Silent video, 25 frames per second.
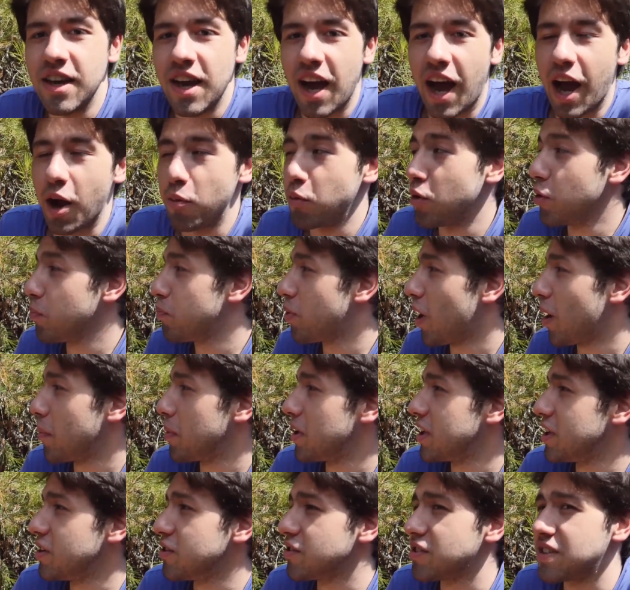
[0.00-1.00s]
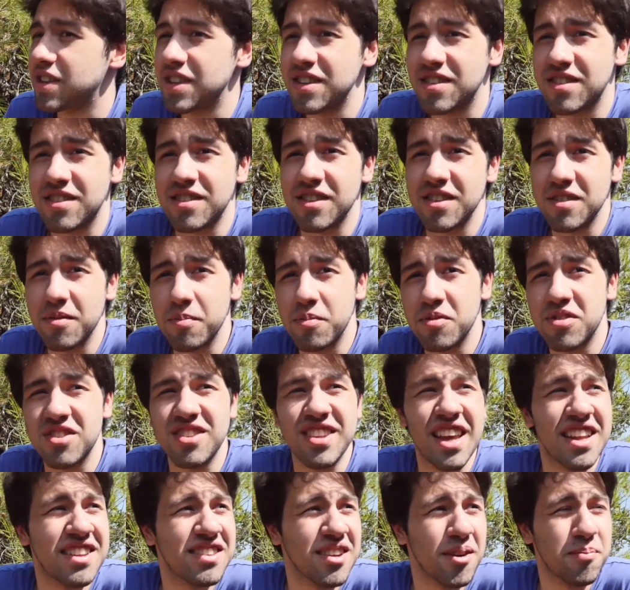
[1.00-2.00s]
I will probably use this
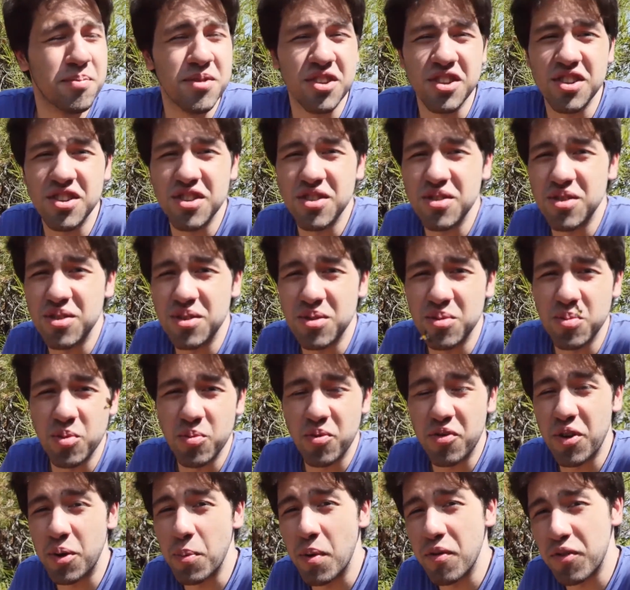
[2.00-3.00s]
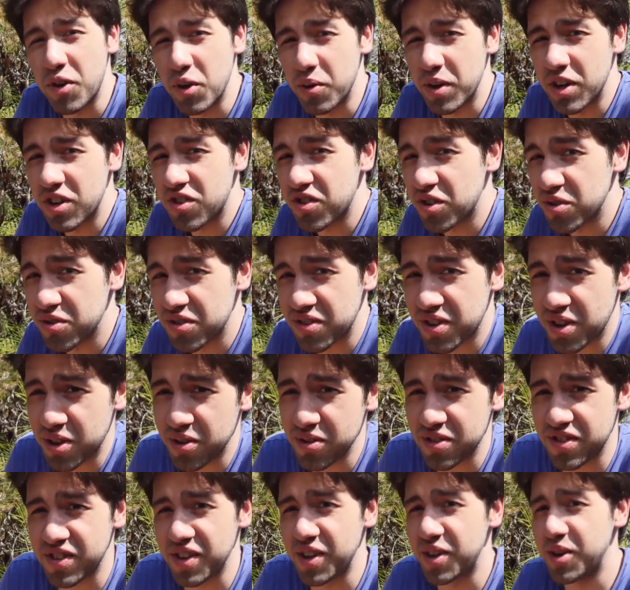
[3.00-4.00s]
setup to film a few intros though,
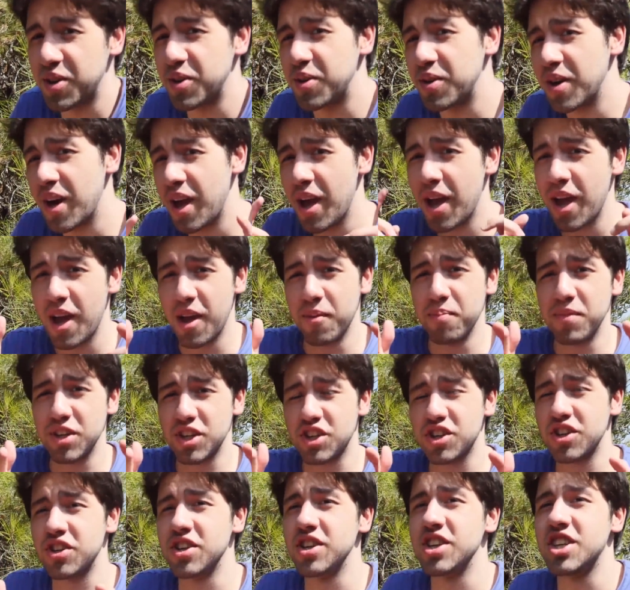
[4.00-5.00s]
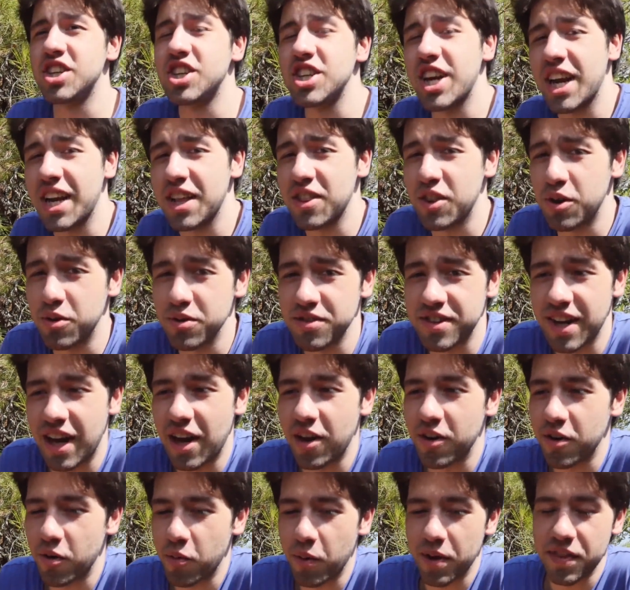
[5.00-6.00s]
so be sure to check those
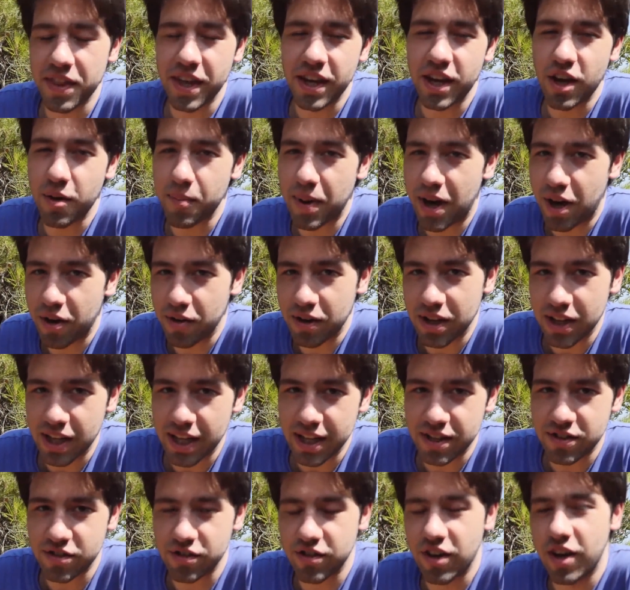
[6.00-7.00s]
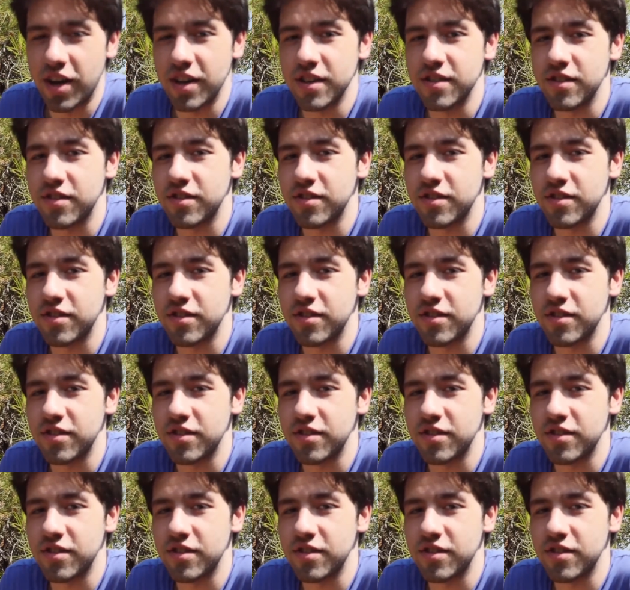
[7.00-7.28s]
out when they come out later on.